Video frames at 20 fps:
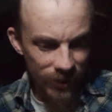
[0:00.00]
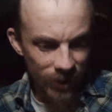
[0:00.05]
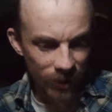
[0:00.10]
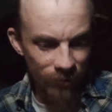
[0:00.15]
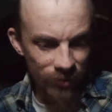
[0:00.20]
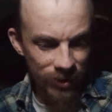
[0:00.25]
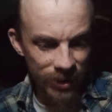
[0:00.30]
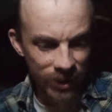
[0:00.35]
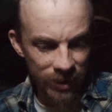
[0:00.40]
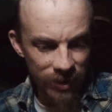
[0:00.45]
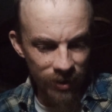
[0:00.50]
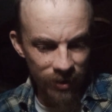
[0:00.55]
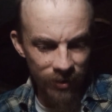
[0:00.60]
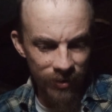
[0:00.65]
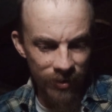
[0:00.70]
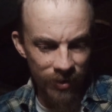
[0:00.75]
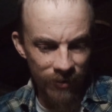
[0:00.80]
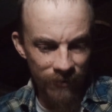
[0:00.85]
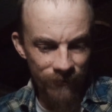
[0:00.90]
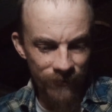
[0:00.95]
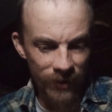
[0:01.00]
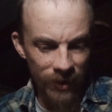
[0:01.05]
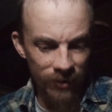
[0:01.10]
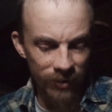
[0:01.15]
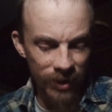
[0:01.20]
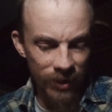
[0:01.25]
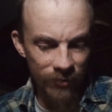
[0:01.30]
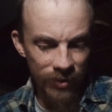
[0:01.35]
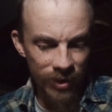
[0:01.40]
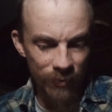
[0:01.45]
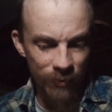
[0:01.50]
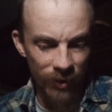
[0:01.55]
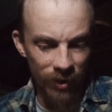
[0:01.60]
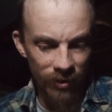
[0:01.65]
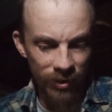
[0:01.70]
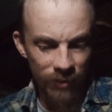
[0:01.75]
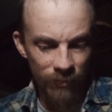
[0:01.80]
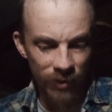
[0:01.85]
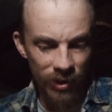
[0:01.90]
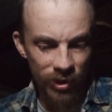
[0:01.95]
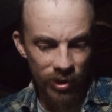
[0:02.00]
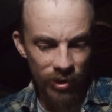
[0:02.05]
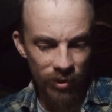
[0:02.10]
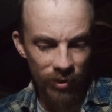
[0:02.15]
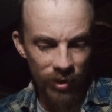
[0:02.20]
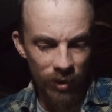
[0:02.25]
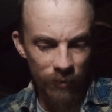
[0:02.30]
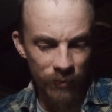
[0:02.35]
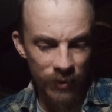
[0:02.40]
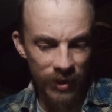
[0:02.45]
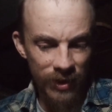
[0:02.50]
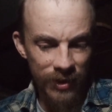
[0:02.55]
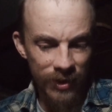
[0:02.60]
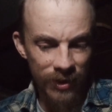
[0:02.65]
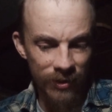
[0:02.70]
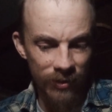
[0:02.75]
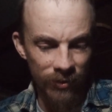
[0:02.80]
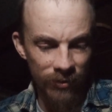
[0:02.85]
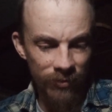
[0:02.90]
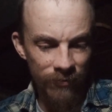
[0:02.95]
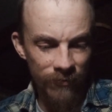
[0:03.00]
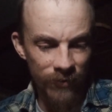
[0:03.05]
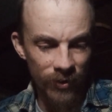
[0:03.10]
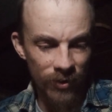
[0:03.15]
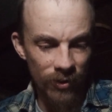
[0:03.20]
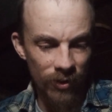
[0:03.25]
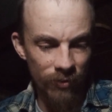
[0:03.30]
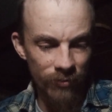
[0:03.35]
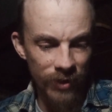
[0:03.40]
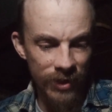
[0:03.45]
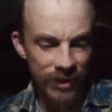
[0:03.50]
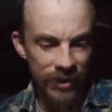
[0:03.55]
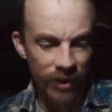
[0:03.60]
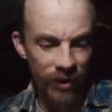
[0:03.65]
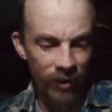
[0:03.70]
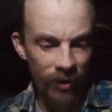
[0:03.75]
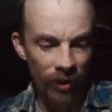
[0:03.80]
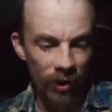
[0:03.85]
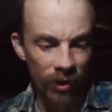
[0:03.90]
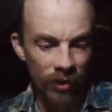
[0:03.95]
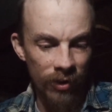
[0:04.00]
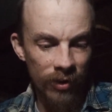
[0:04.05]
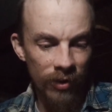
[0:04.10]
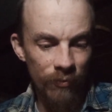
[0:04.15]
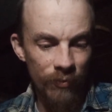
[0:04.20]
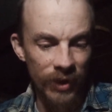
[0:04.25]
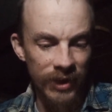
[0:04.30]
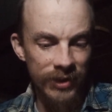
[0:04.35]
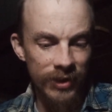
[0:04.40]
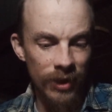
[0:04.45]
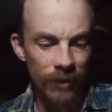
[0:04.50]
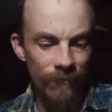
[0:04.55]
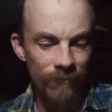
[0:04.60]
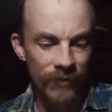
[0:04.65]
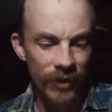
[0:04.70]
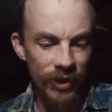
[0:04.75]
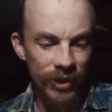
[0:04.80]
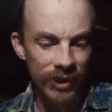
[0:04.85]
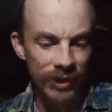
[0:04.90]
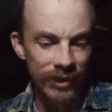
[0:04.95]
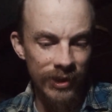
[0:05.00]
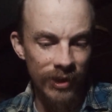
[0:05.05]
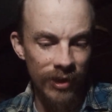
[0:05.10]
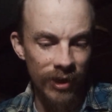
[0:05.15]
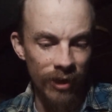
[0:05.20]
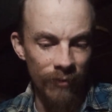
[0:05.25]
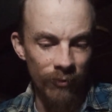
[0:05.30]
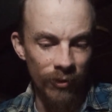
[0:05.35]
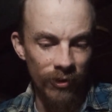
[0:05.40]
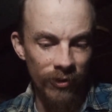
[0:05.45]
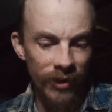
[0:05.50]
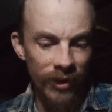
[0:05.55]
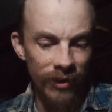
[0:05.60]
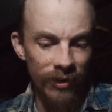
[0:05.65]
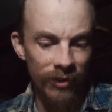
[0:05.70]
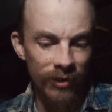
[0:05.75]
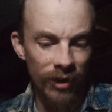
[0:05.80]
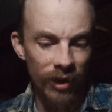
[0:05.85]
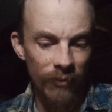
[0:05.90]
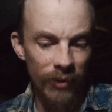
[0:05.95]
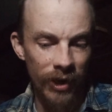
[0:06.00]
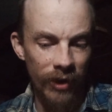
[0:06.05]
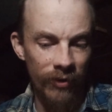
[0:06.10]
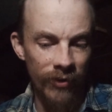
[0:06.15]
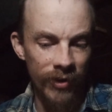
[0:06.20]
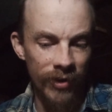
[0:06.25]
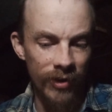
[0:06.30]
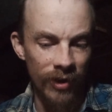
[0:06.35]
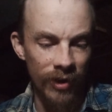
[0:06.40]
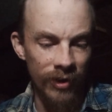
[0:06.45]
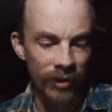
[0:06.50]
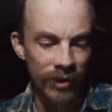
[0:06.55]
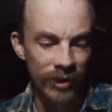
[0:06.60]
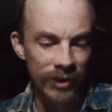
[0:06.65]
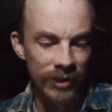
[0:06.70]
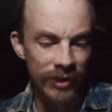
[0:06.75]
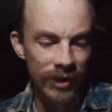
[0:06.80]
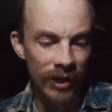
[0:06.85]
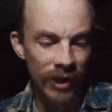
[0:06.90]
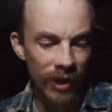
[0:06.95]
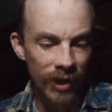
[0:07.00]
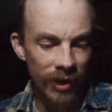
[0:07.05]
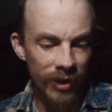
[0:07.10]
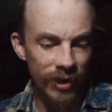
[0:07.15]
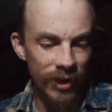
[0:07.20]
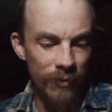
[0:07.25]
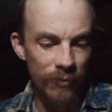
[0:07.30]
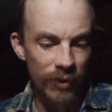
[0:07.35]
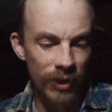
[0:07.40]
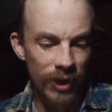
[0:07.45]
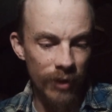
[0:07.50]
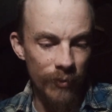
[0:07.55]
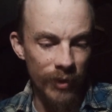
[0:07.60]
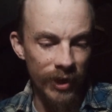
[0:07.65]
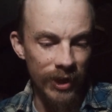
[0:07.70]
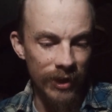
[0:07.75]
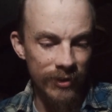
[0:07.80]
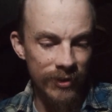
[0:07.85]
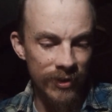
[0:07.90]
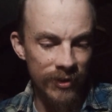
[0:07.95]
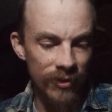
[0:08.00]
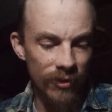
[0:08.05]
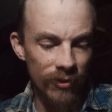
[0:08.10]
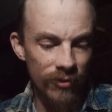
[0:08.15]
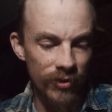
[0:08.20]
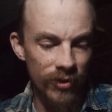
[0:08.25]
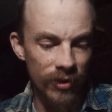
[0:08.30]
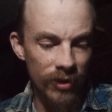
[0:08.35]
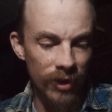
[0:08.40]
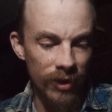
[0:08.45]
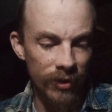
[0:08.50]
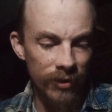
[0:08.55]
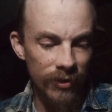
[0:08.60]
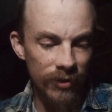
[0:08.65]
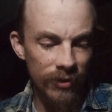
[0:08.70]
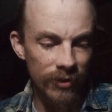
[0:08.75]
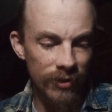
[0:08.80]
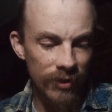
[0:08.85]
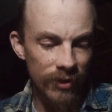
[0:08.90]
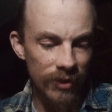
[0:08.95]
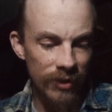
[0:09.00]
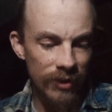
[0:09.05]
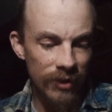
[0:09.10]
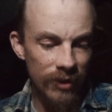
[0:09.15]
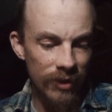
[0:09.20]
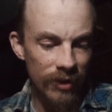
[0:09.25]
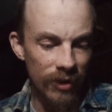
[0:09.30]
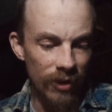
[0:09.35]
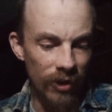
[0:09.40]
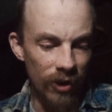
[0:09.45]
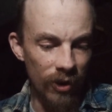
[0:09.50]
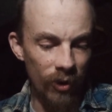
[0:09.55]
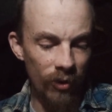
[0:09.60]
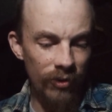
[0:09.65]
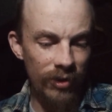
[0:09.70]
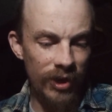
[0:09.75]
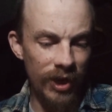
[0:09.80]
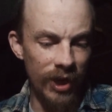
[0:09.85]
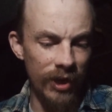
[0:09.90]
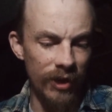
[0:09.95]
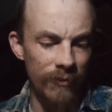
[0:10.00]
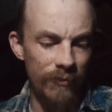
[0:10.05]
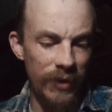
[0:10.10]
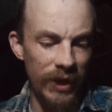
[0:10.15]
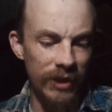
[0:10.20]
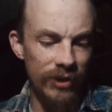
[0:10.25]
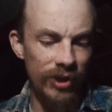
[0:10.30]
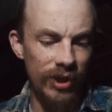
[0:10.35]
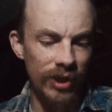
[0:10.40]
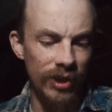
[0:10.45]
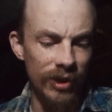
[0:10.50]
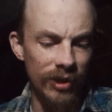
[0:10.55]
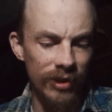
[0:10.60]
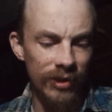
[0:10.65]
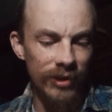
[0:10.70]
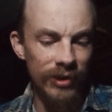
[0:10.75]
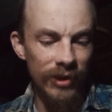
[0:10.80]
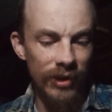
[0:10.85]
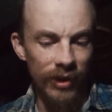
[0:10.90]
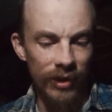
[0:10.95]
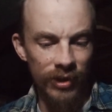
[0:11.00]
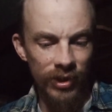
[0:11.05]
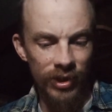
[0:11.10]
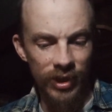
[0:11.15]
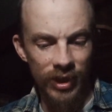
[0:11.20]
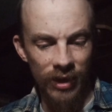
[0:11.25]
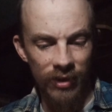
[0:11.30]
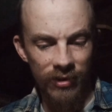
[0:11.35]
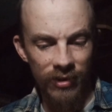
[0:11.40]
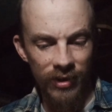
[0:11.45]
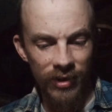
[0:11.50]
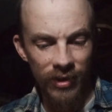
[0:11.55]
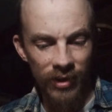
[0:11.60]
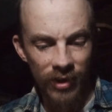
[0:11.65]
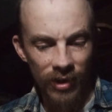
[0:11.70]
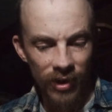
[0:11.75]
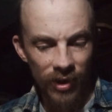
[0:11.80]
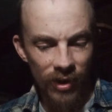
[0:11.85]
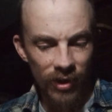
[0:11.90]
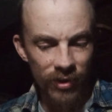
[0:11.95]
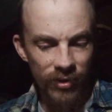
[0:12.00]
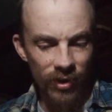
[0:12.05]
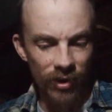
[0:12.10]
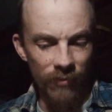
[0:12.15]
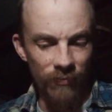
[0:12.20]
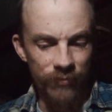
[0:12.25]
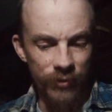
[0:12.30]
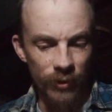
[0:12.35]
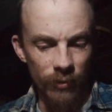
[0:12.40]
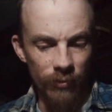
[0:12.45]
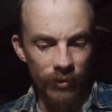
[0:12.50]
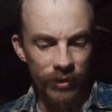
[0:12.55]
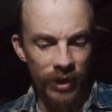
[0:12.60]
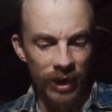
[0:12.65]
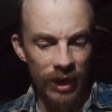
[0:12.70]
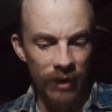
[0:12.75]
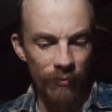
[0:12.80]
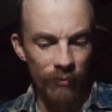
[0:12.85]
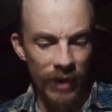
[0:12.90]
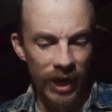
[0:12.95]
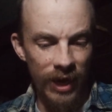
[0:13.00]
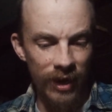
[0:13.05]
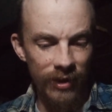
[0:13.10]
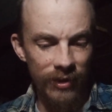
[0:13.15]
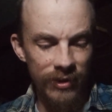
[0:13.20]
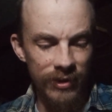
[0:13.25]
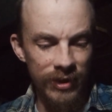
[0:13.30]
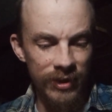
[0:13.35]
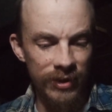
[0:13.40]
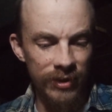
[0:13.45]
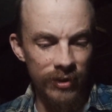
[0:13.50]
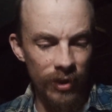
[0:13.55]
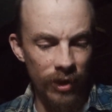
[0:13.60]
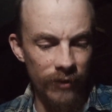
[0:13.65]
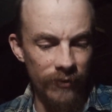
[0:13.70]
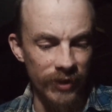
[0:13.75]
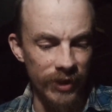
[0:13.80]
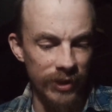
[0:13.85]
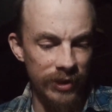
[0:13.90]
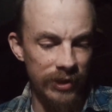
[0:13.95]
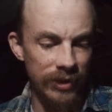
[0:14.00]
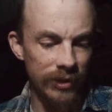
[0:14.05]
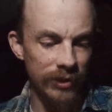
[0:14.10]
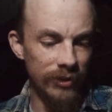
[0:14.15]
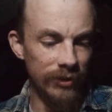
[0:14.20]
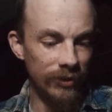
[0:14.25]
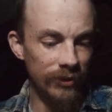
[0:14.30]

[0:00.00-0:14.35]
It was clear that he felt he was about to be chewed up and killed, for no reason at all, by some vicious animal that had come out of the darkness to pin him against his own truck. Okay, Benji, I shouted. Don't fool with that man. He's nervous.